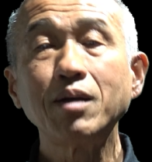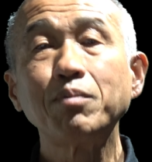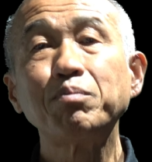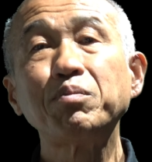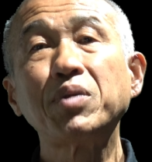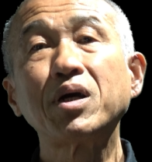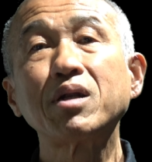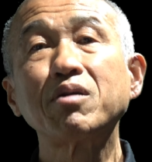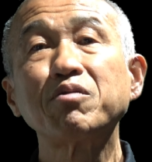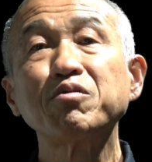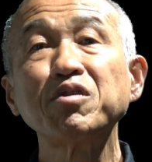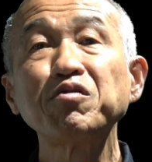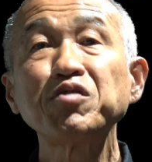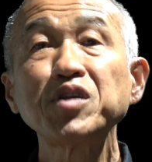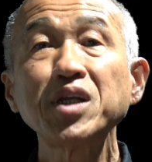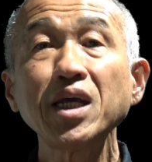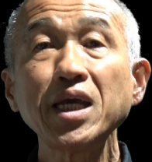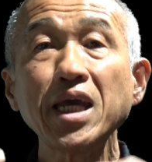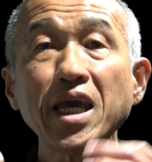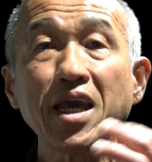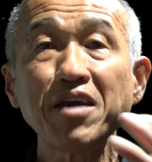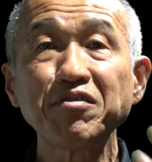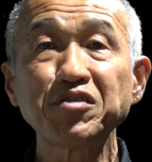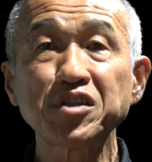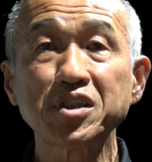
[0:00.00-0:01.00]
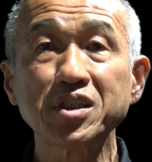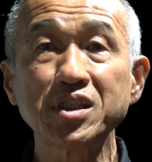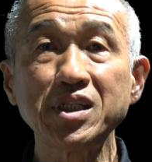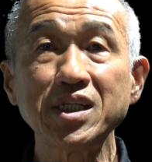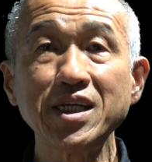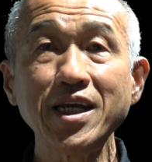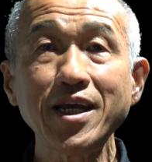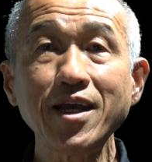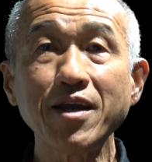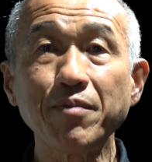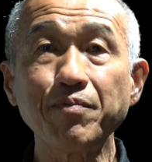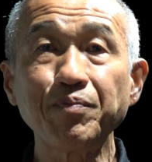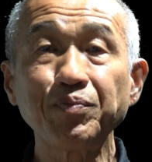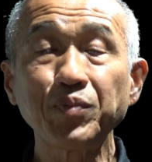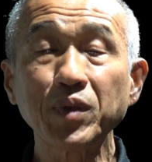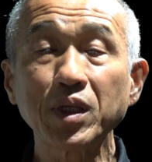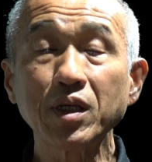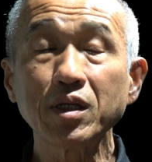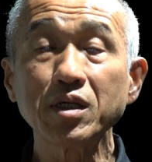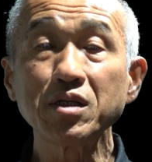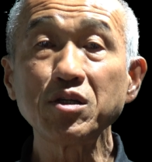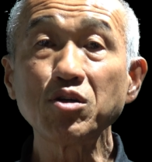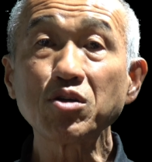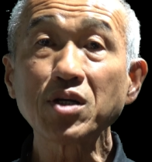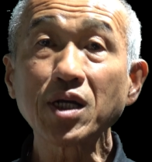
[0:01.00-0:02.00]
But with the FCM,
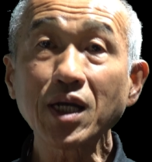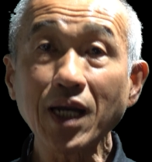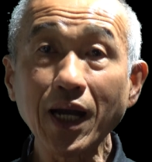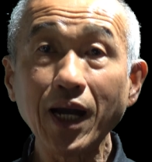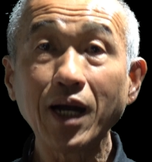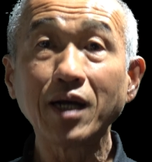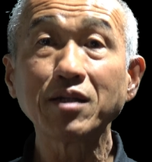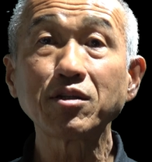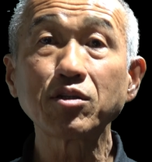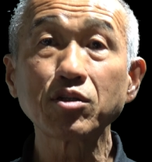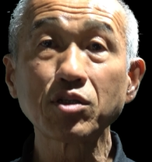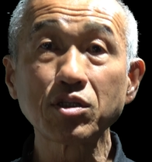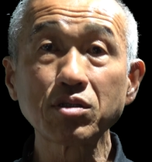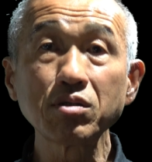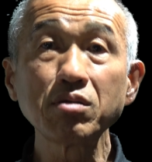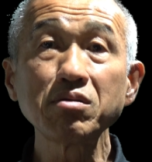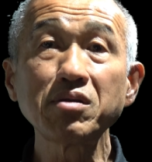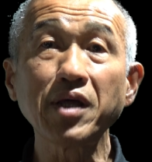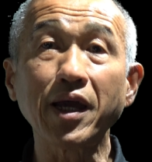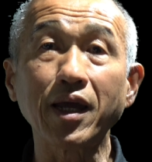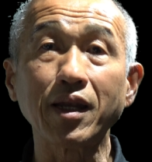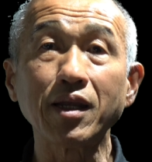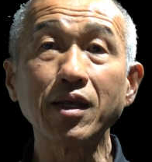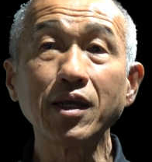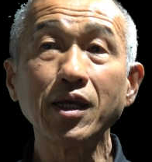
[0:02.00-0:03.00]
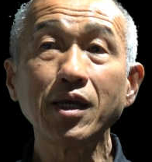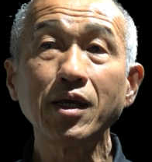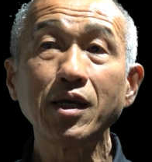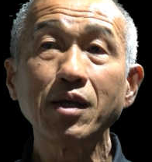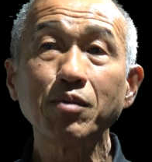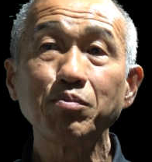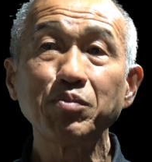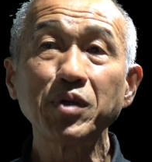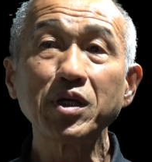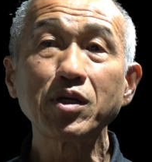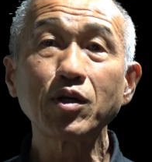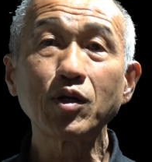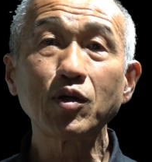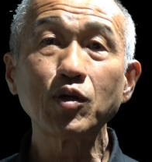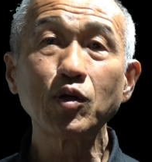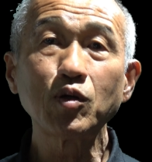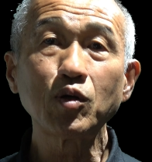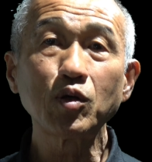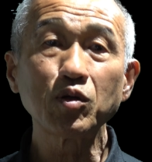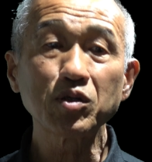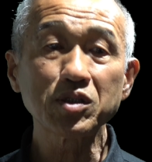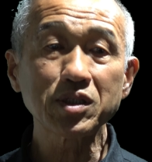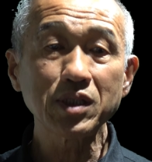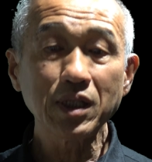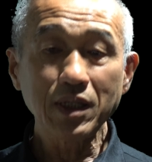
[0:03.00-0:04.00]
you can't do that
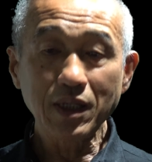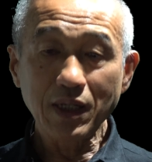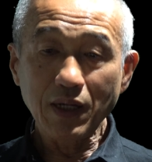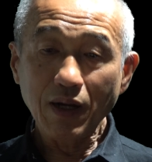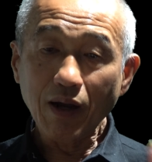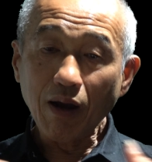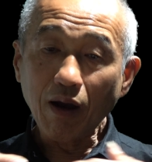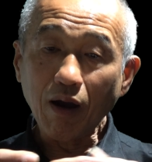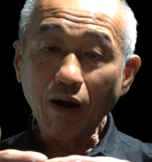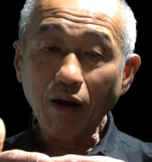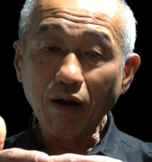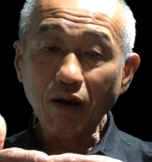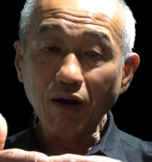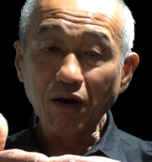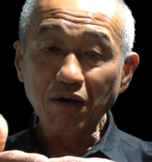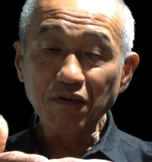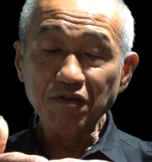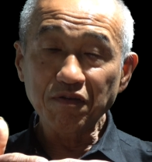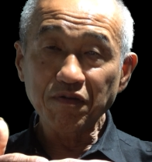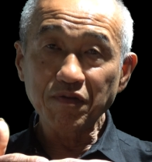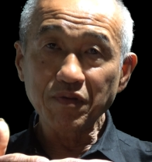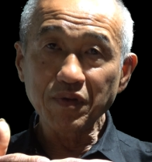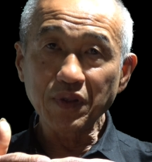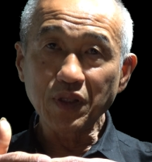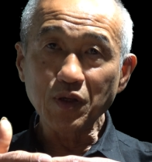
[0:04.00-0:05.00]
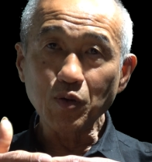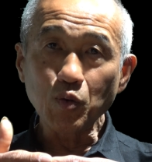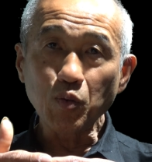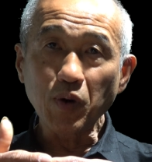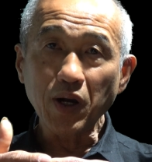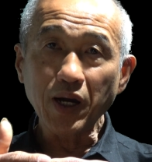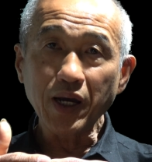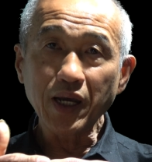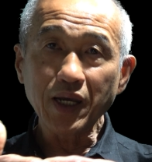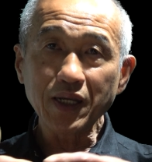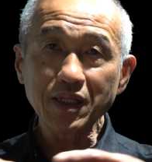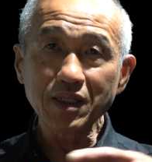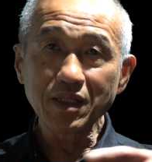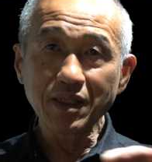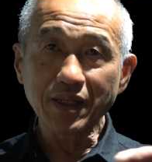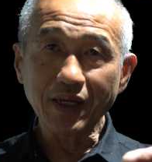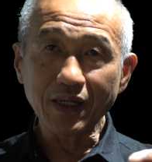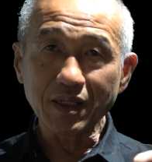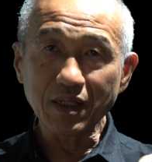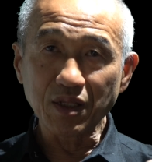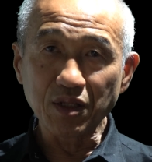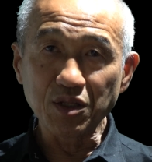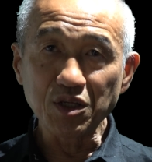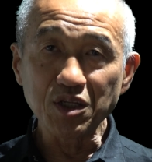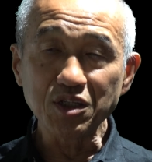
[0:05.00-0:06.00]
because of the way
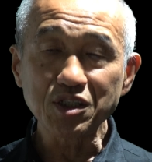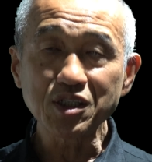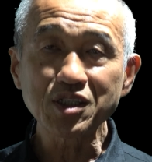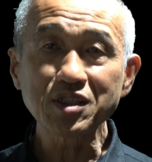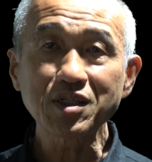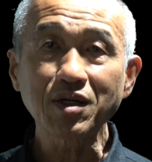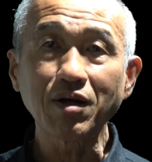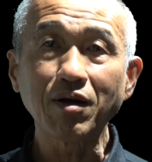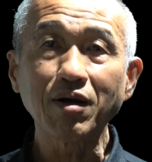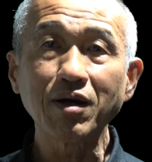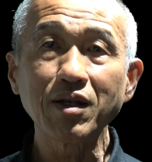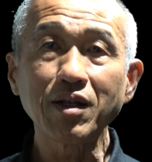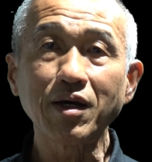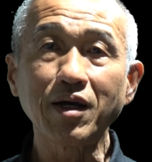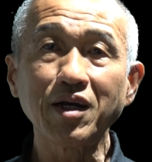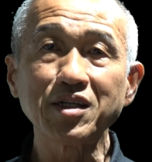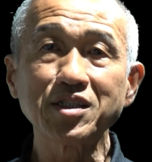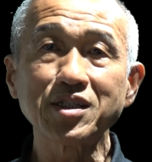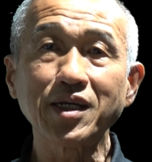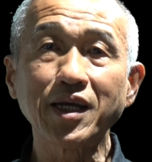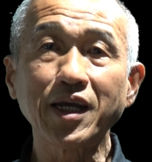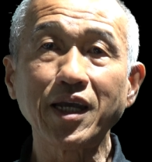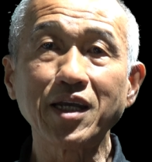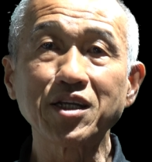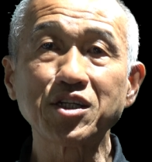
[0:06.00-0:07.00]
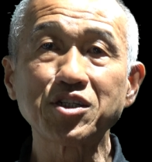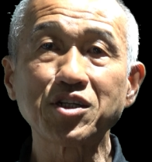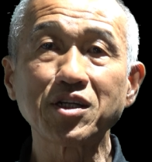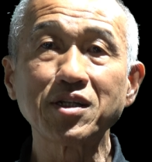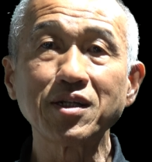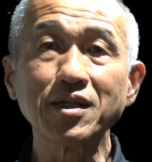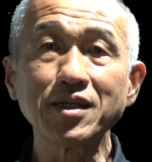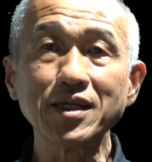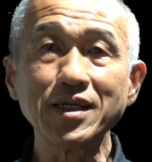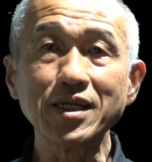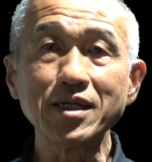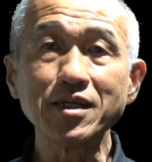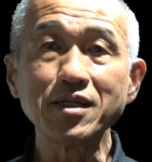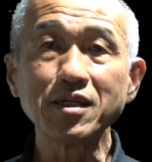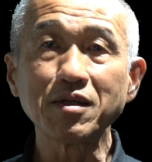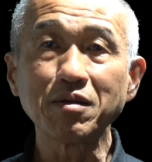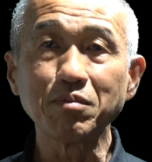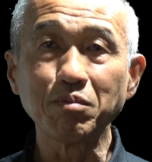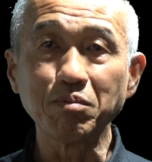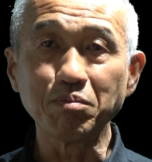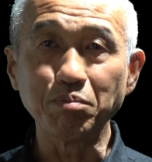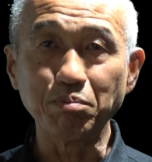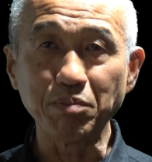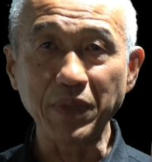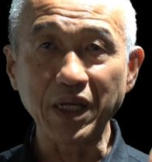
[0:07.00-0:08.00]
that these skylights are actually
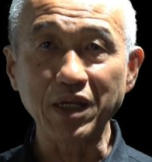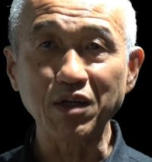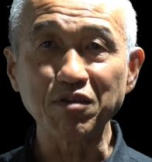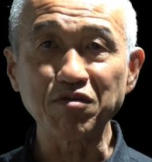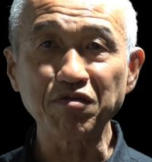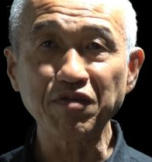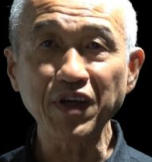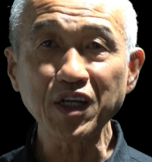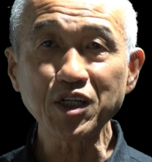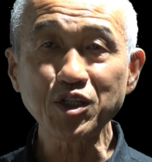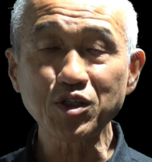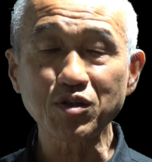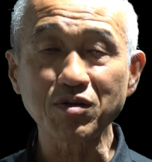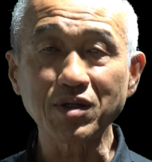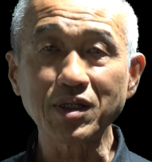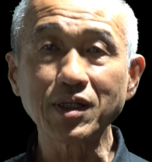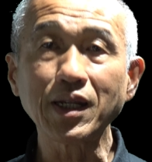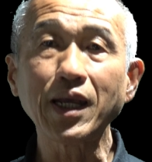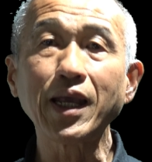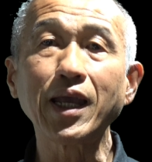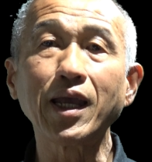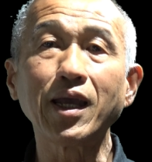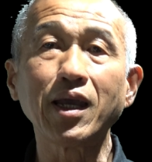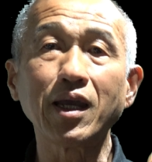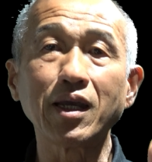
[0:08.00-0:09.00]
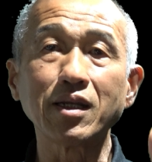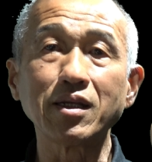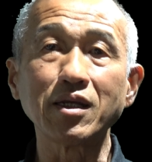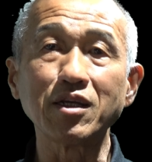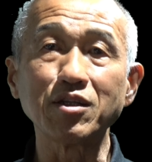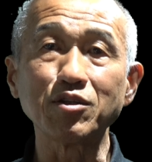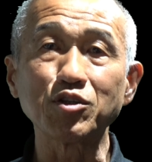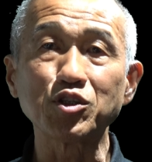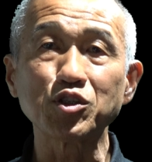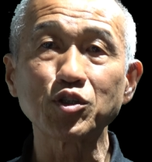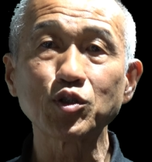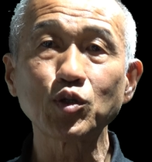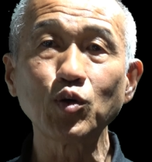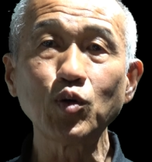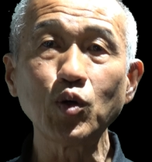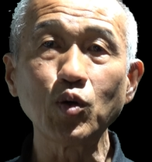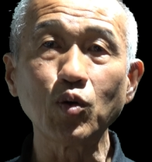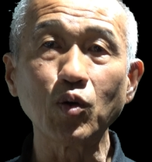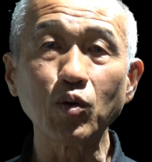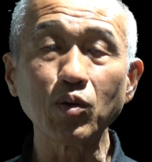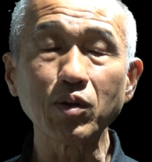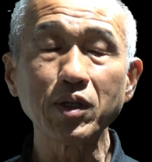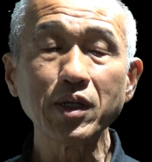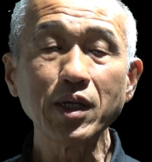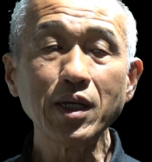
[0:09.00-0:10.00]
manufactured and
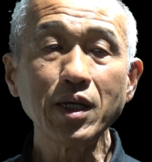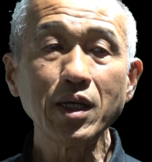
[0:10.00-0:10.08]
installed.